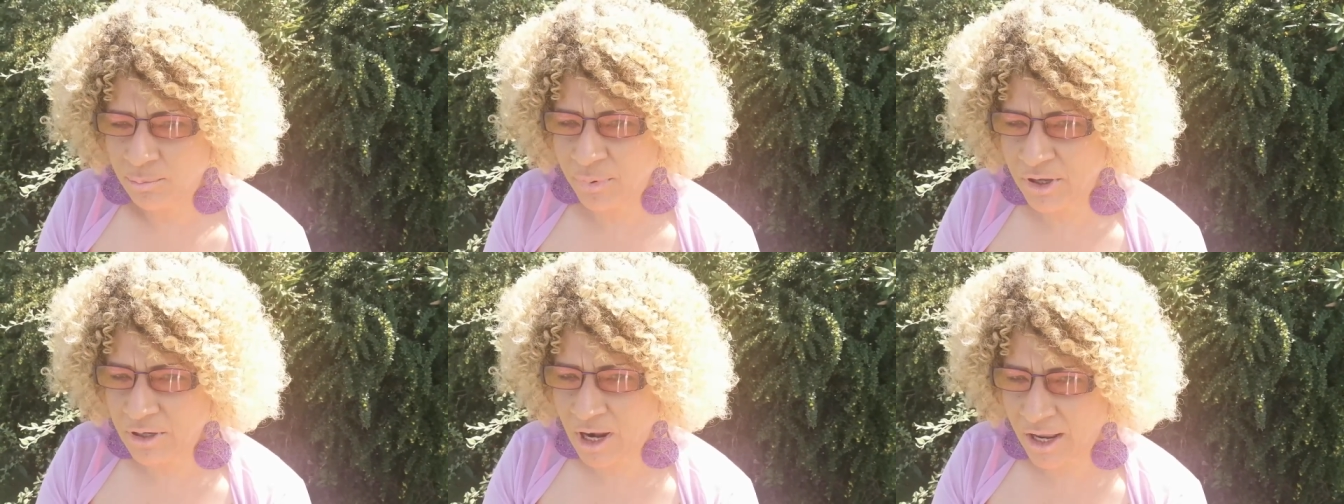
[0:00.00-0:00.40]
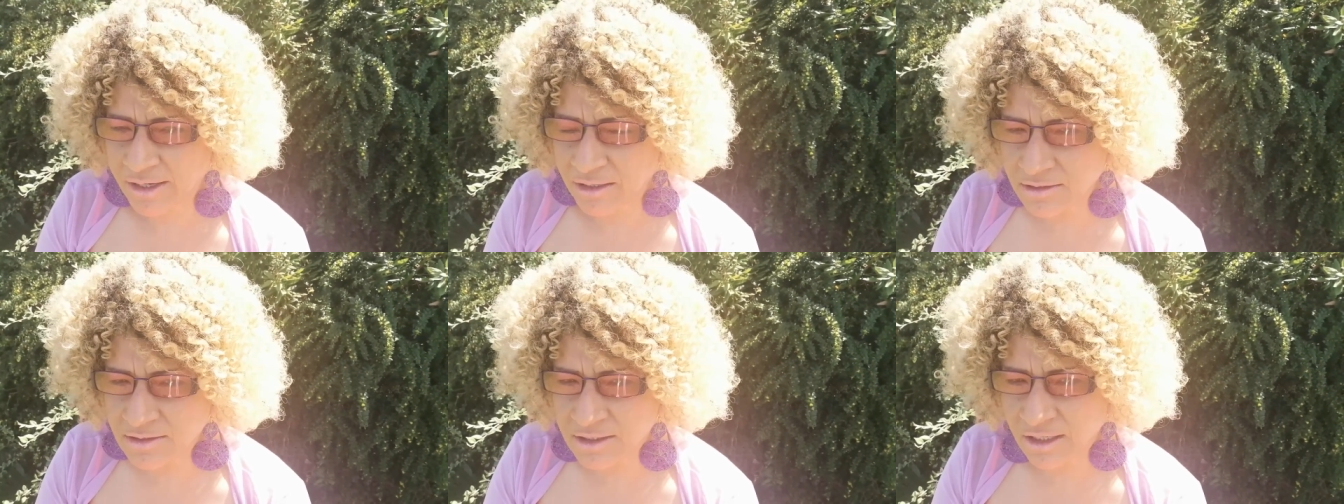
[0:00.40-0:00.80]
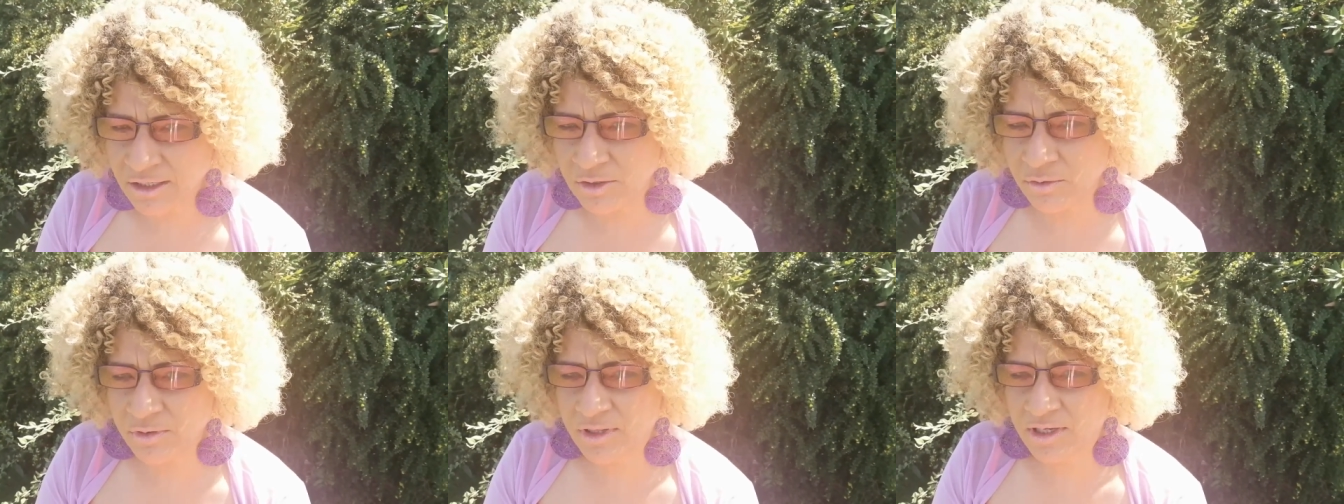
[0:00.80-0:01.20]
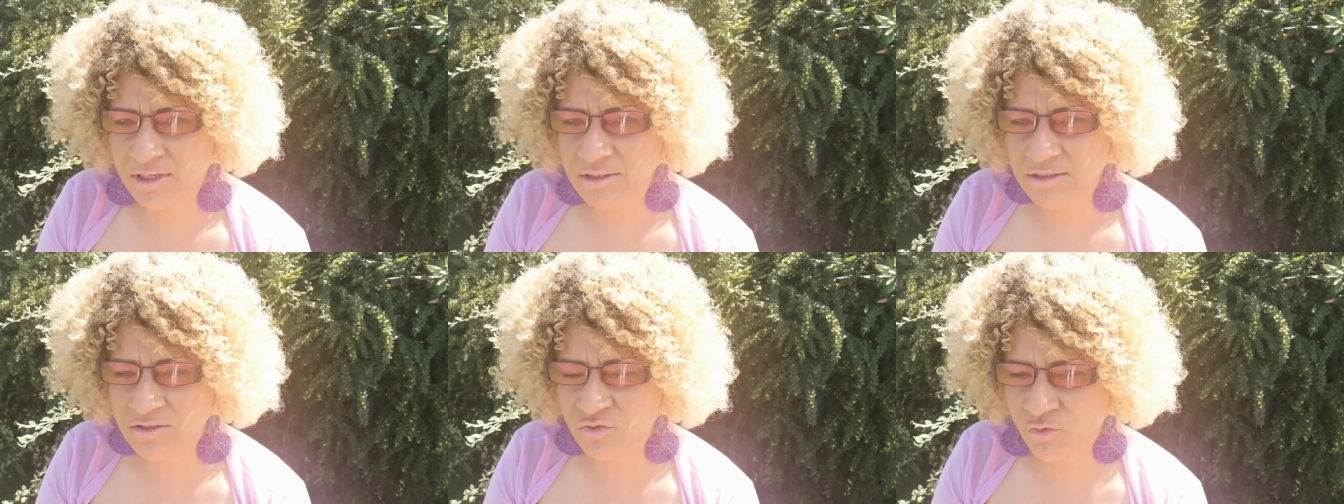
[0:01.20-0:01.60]
But I can tell you
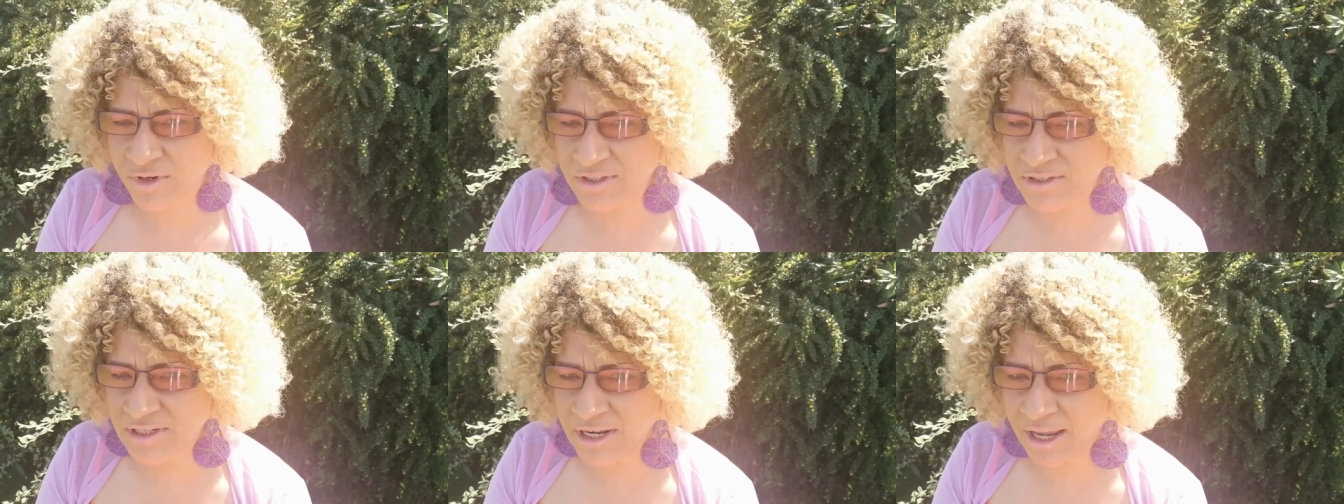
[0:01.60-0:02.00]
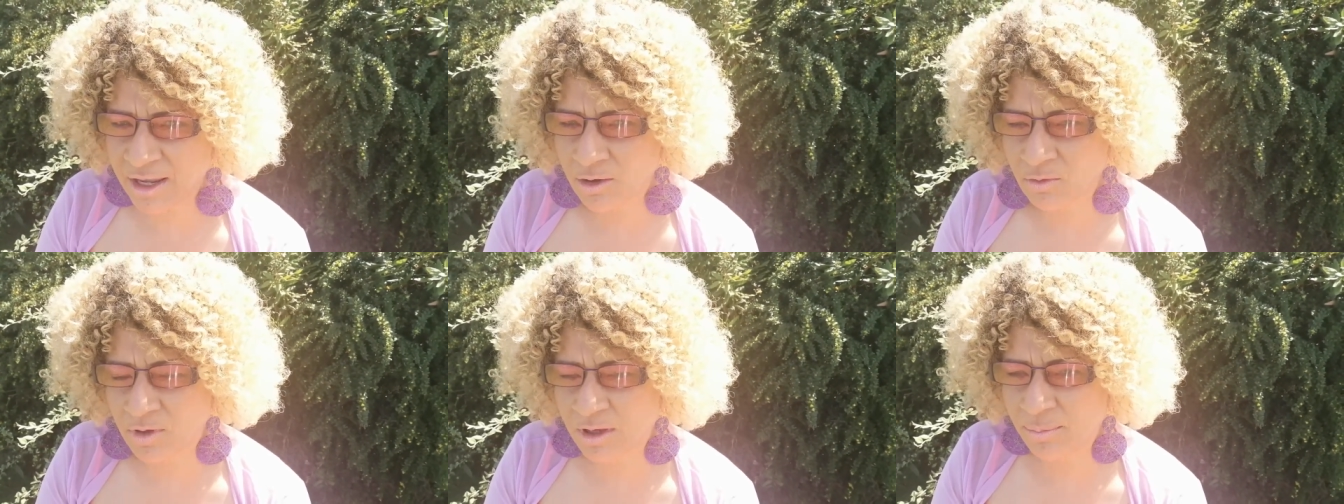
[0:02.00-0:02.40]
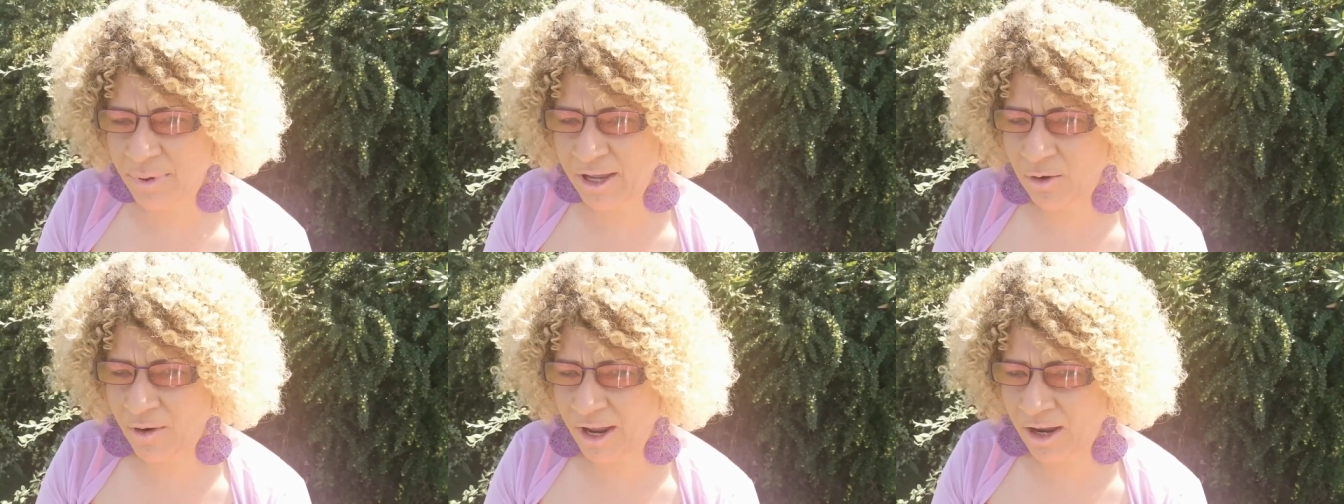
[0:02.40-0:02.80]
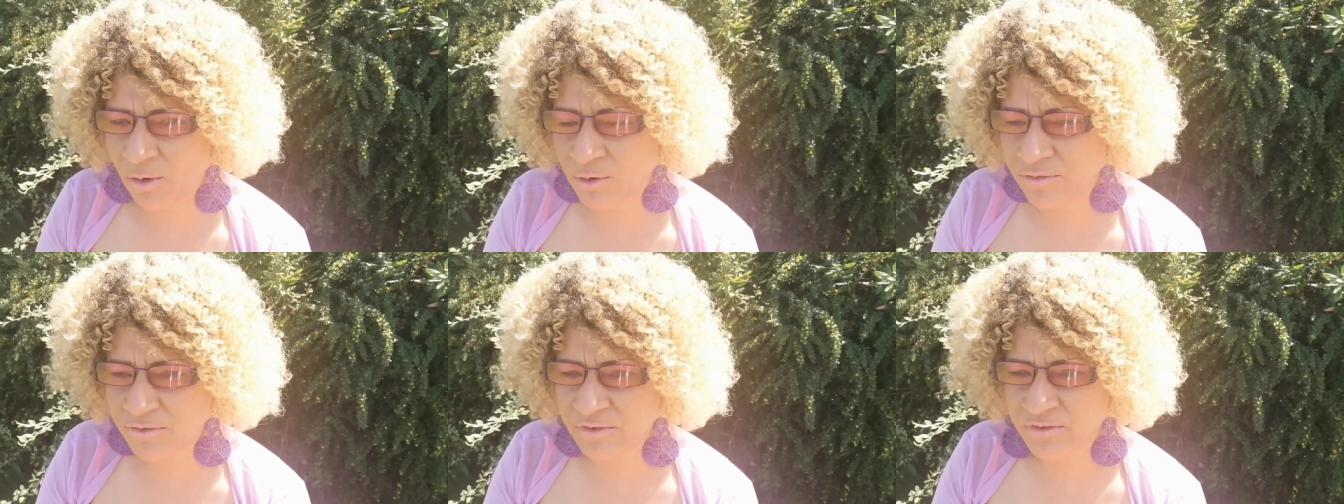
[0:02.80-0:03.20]
this stressing out about how
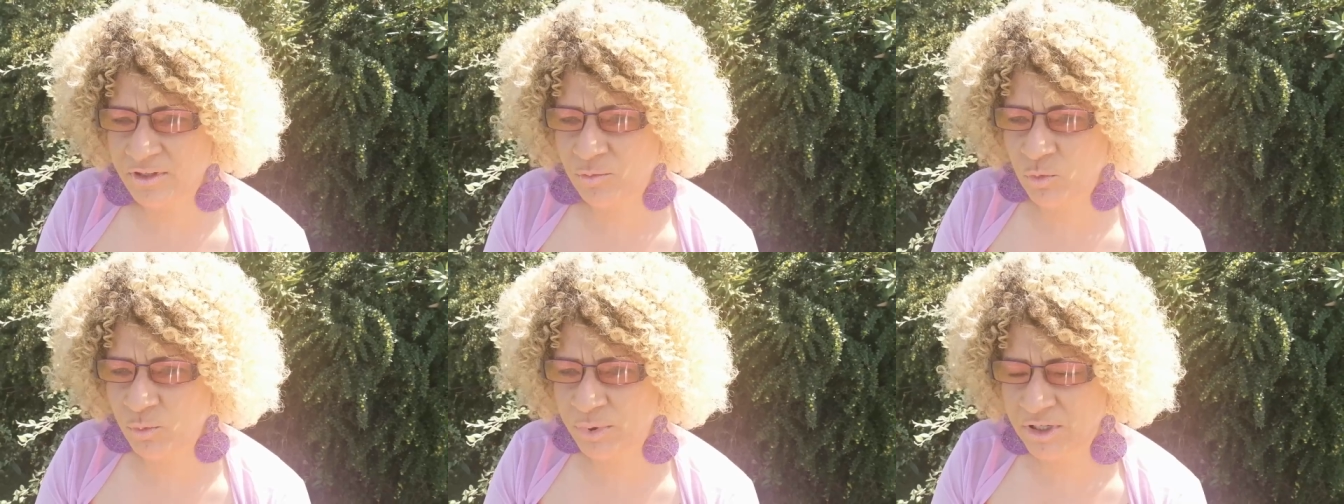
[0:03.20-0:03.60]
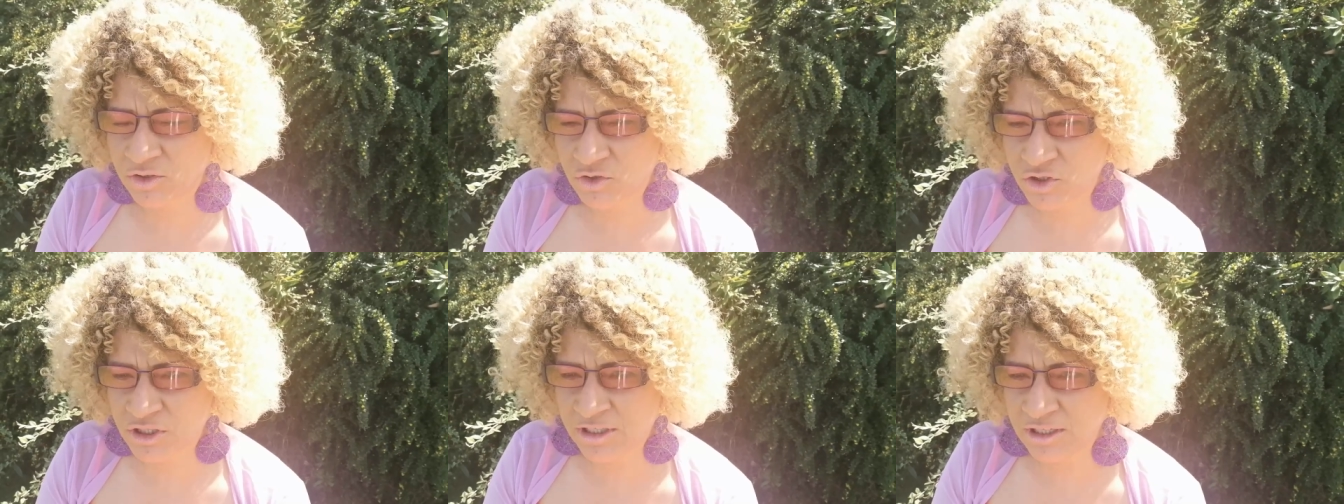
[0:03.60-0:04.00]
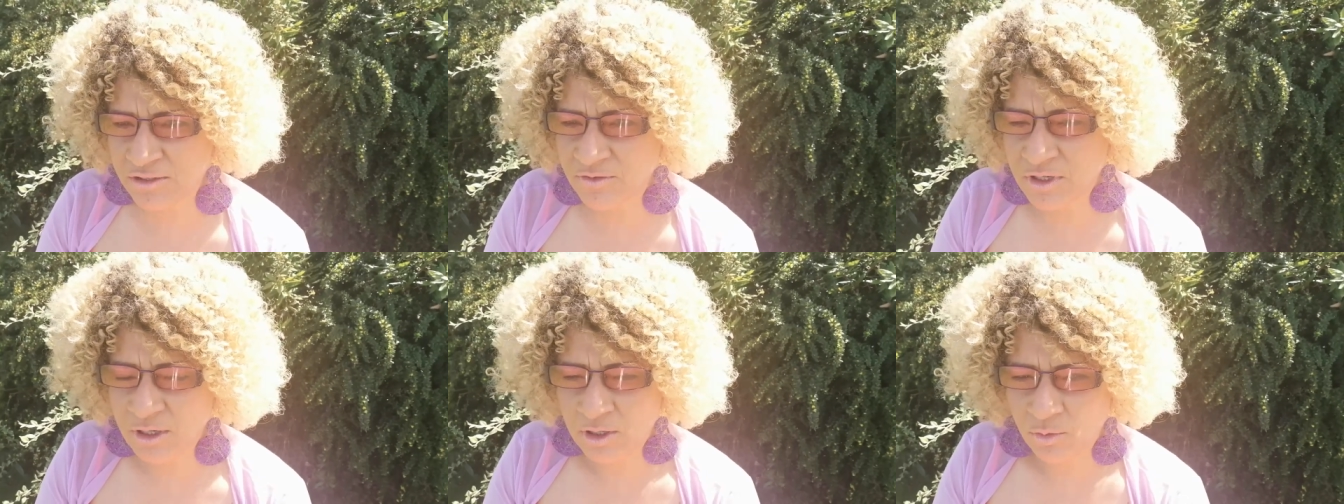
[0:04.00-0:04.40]
everything will be achieved,